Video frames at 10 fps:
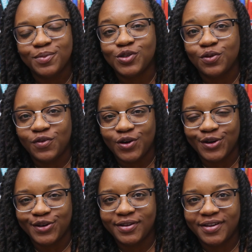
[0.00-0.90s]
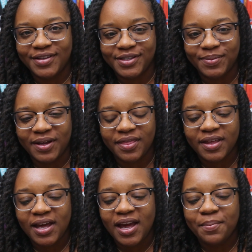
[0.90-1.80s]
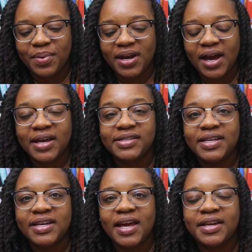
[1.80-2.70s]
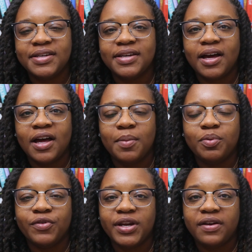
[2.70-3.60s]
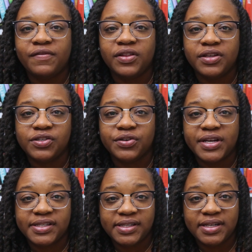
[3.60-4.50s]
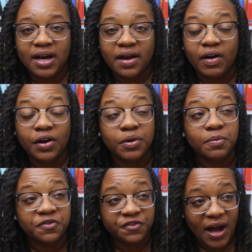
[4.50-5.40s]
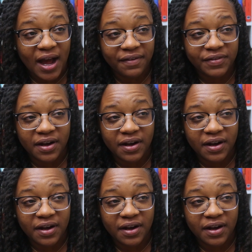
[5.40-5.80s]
so far this month, but I did end up reading Villains Are Destined to Die volume 5.